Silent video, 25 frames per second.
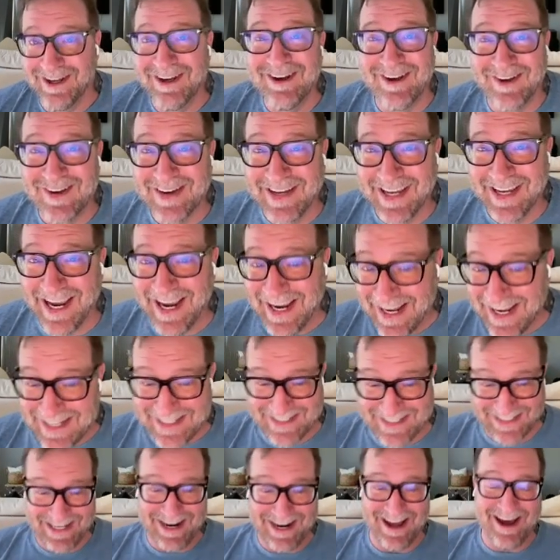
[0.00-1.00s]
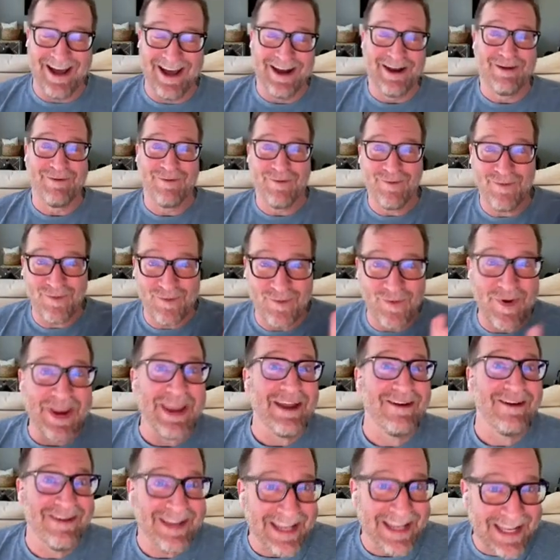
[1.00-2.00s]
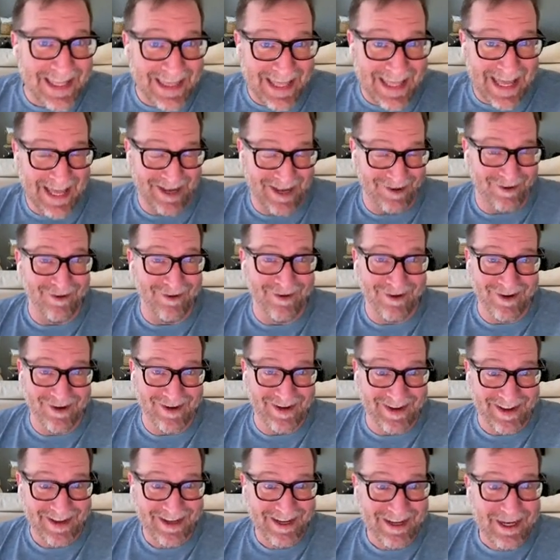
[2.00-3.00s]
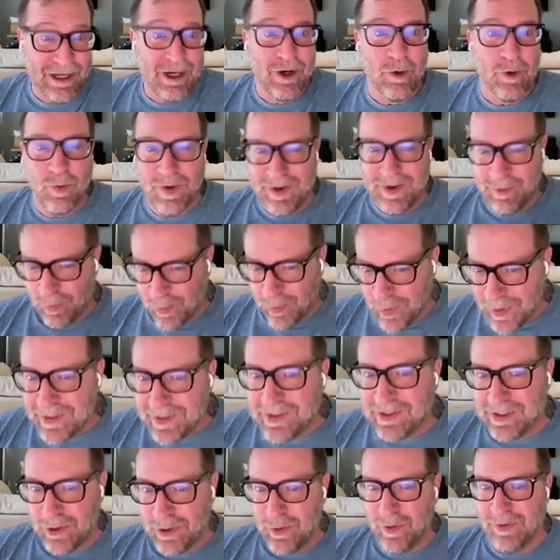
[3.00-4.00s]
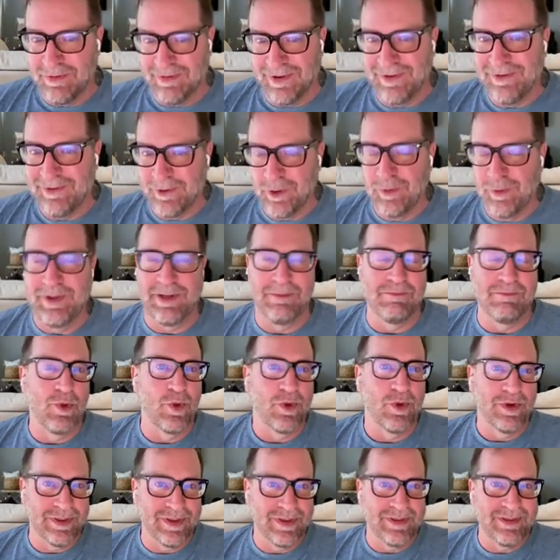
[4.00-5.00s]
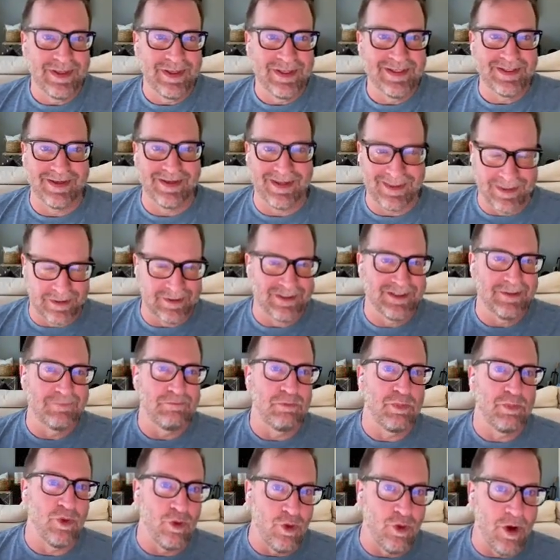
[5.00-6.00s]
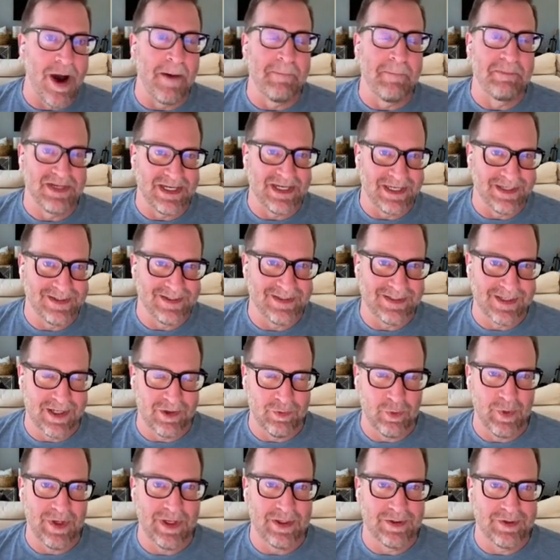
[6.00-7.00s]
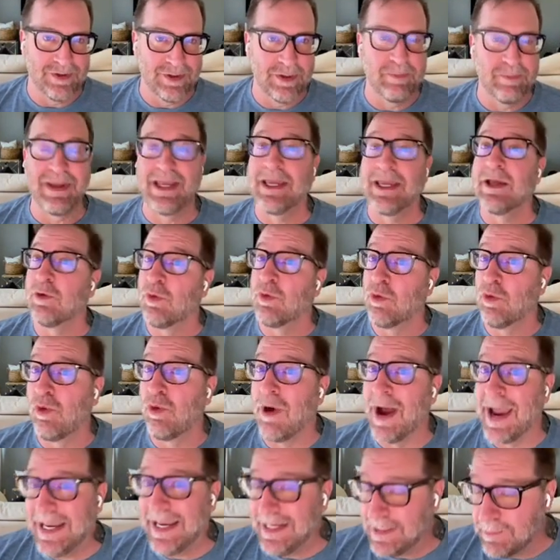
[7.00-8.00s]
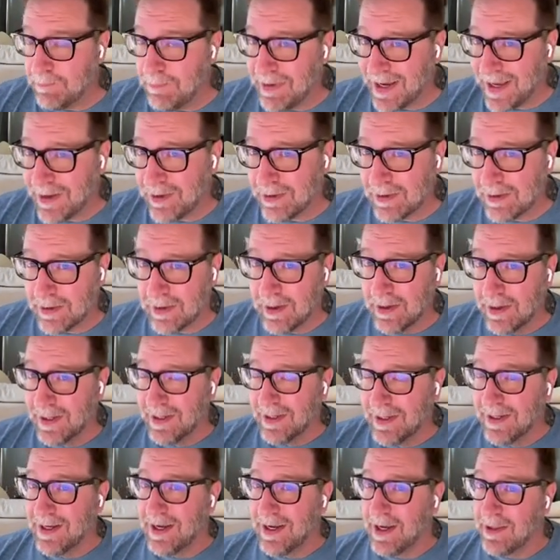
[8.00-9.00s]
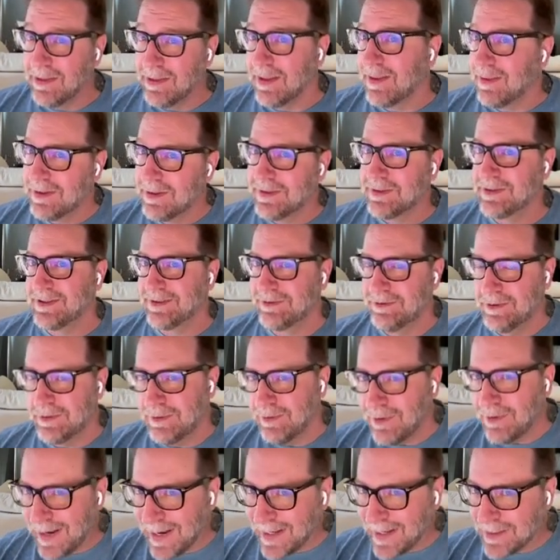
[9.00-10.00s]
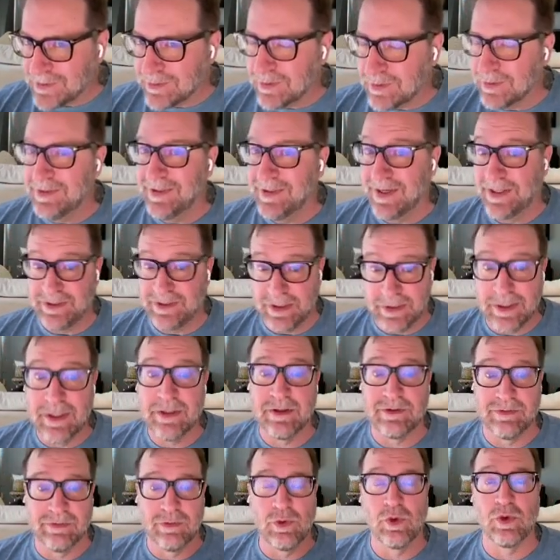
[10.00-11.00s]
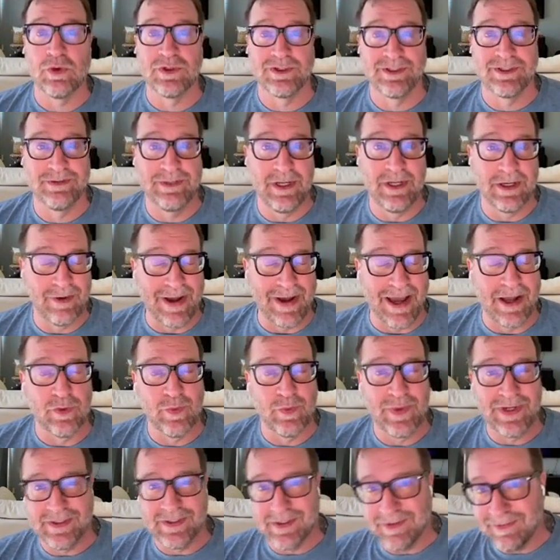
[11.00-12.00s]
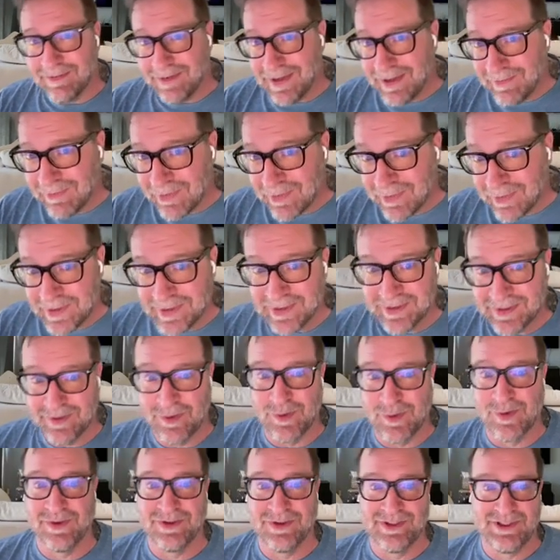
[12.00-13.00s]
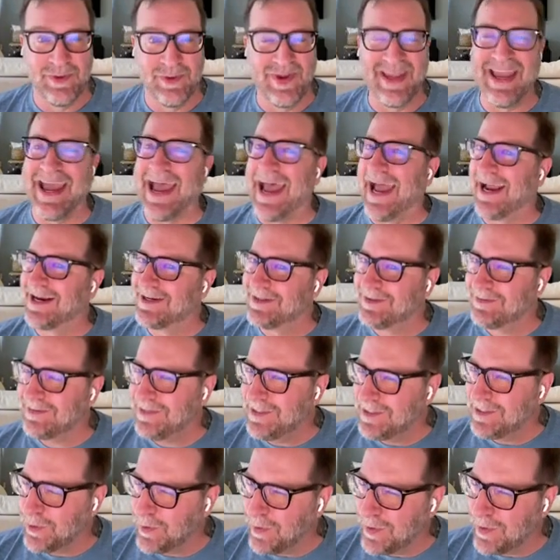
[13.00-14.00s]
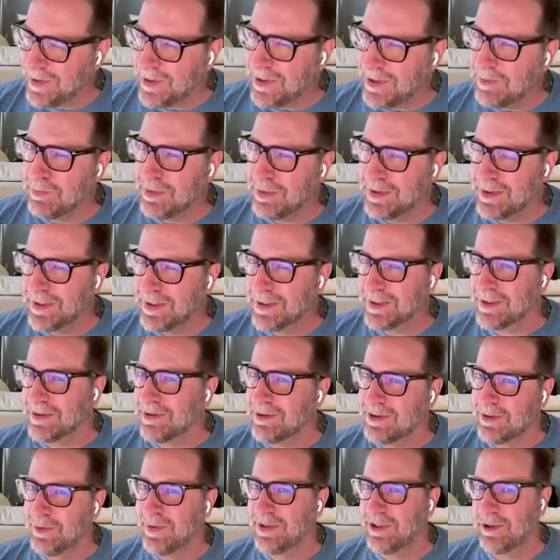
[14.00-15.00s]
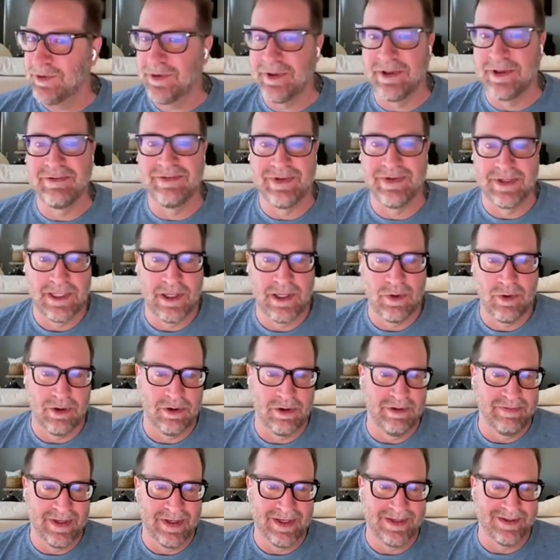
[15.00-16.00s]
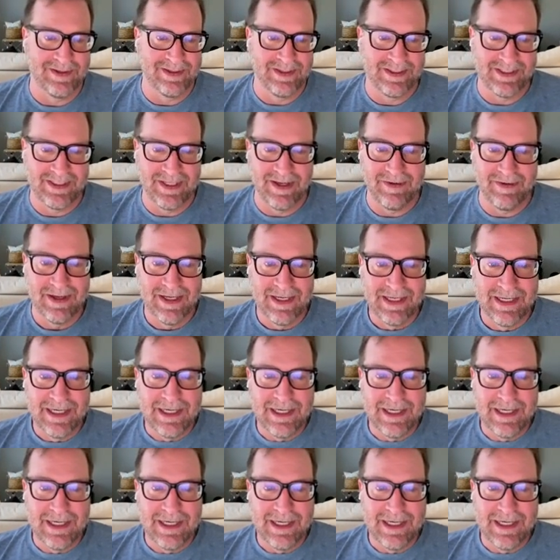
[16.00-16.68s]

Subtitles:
Okay, it's not really that hard. We would do a little bit more than this. Like there's some prompting stuff we could do to make it write better. And then there's a little extra touch. And then there's, of course, how do we deliver this course? Do we actually do it in a book or do we do it in a video and all that kind of stuff?